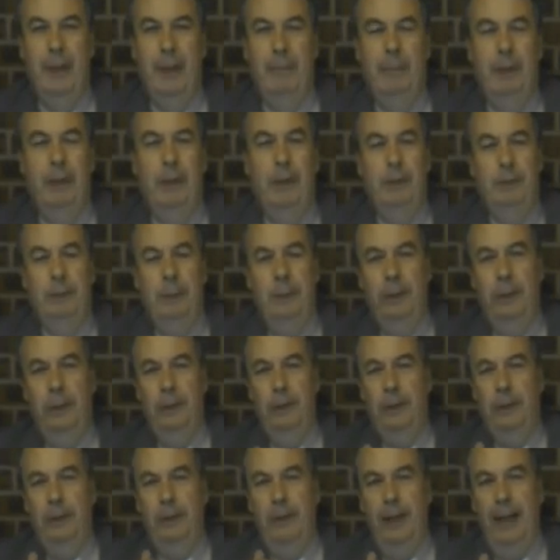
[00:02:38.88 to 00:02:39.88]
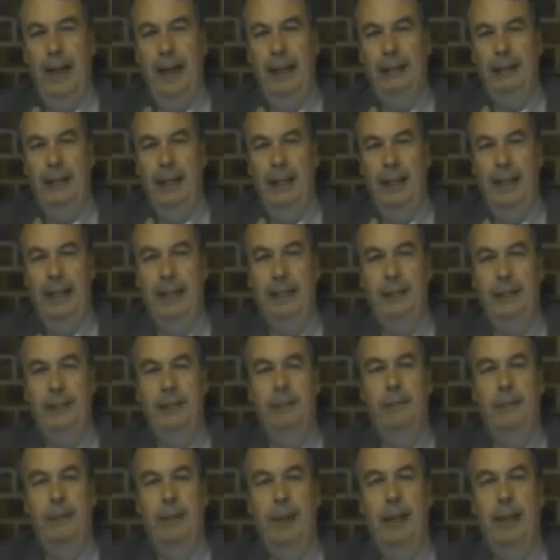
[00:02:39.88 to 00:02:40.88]
Because we could create a list
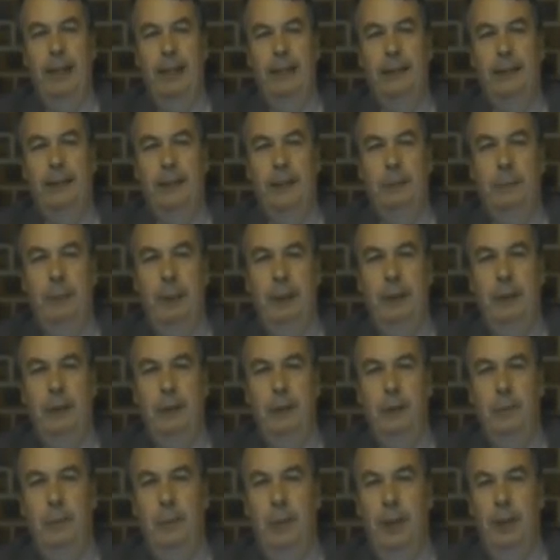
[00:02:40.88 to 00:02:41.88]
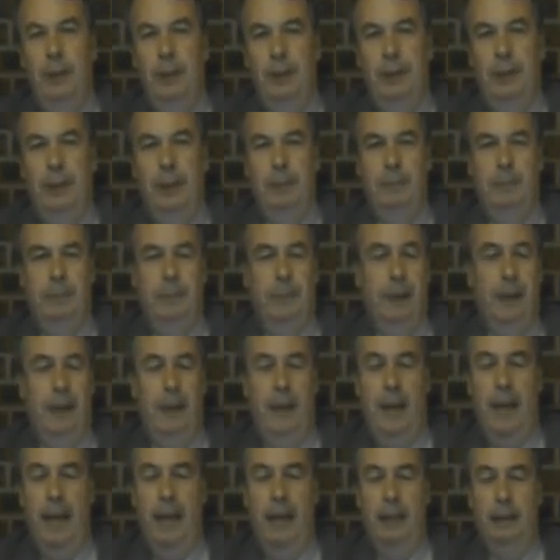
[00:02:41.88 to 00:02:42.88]
of things that we call worship.
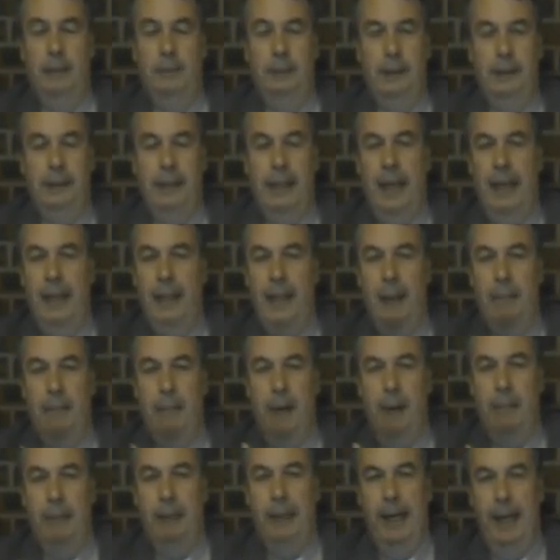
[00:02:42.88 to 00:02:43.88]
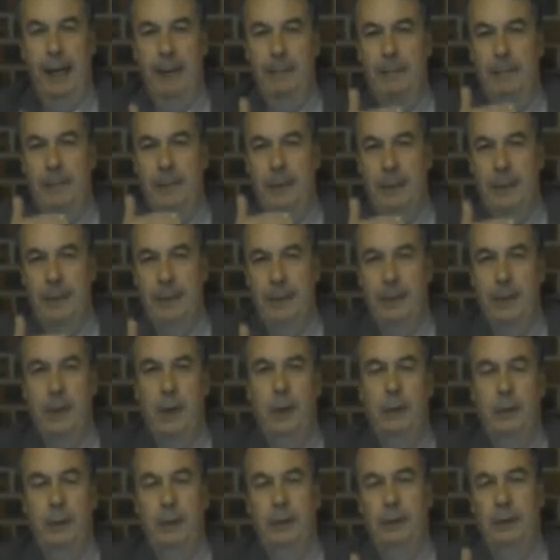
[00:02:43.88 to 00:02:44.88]
And as we say, that might be hymns and
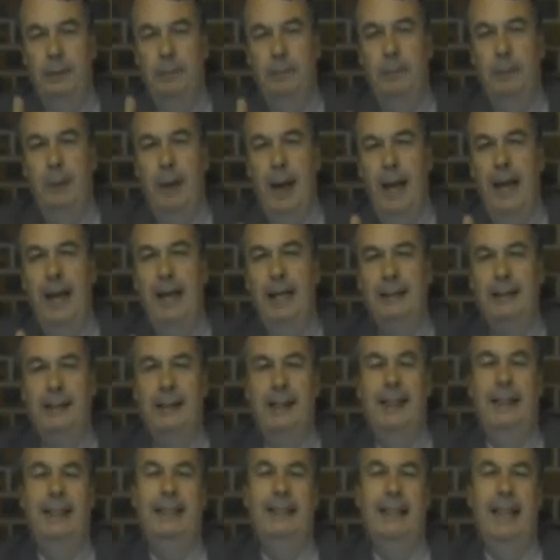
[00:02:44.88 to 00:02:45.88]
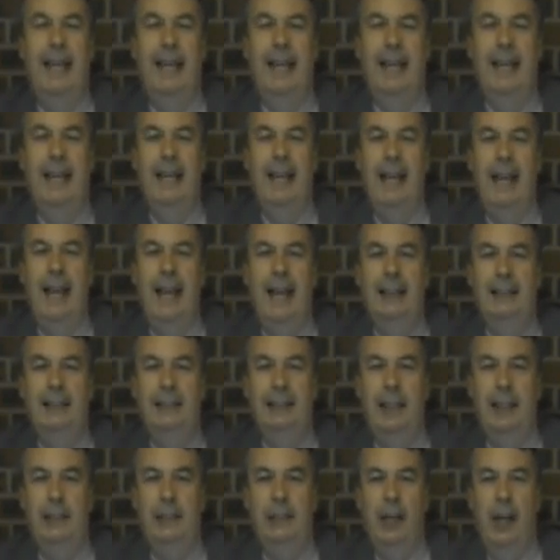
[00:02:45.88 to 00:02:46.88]
songs and prayers and
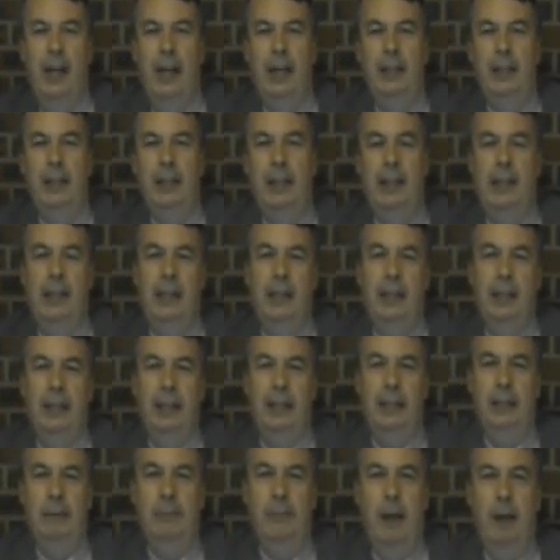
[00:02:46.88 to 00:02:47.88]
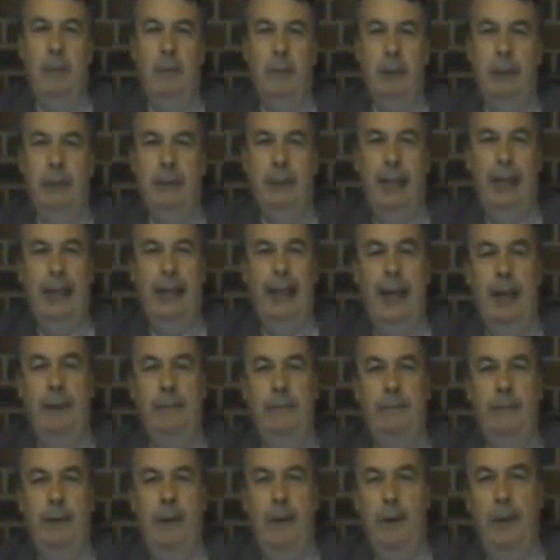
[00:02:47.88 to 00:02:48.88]
such like. You might want to take it
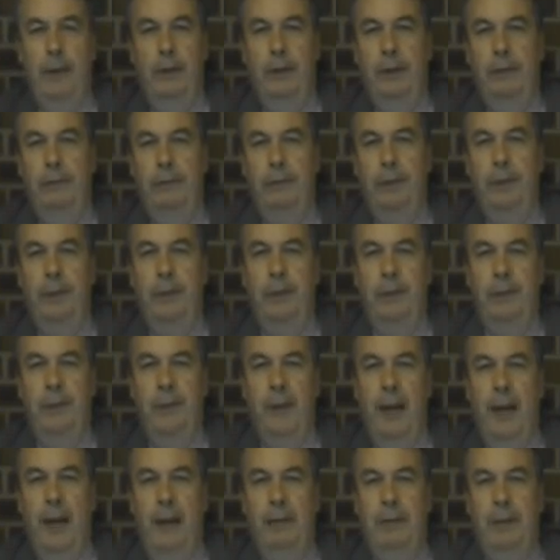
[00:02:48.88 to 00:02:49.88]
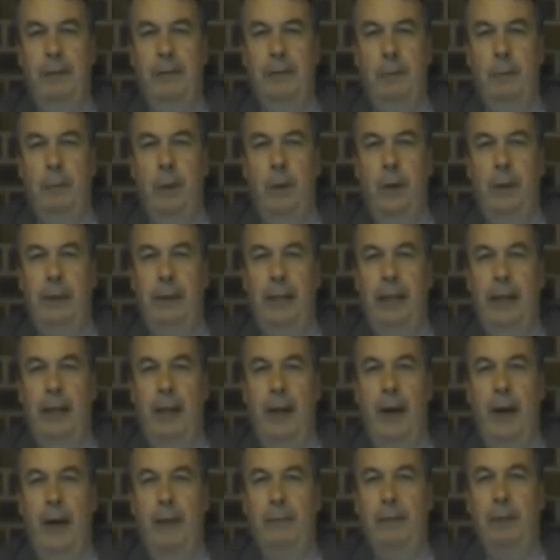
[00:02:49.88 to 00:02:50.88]
out further. If you have a working
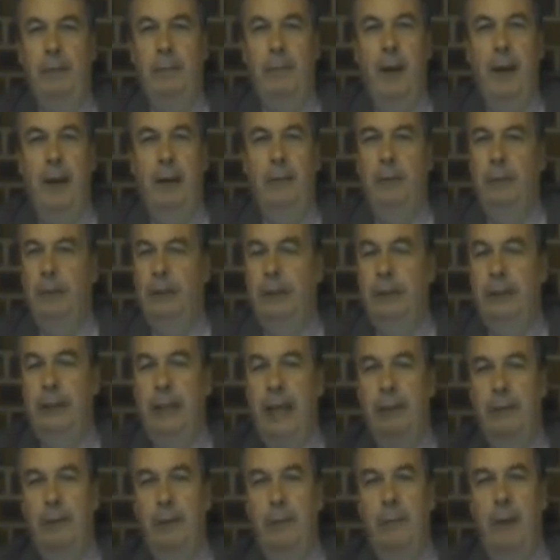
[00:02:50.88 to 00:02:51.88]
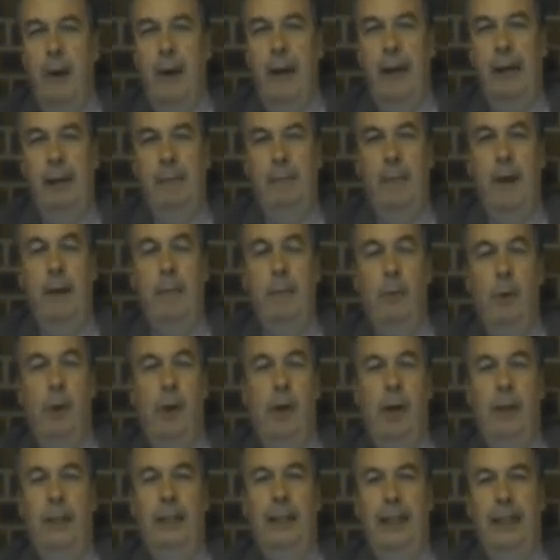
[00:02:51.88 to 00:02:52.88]
life, you might want to say, well, my
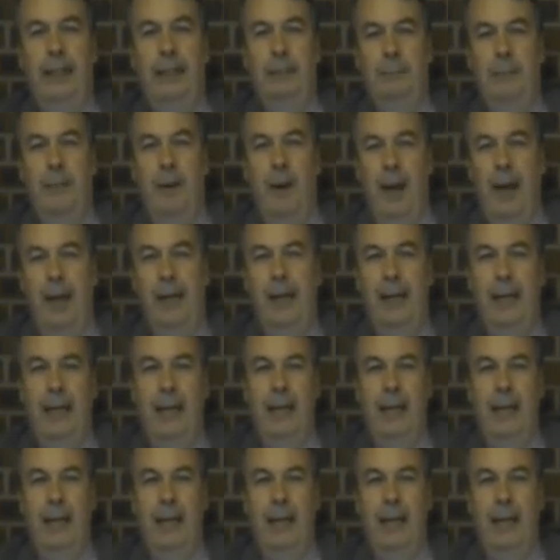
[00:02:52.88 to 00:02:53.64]
work is my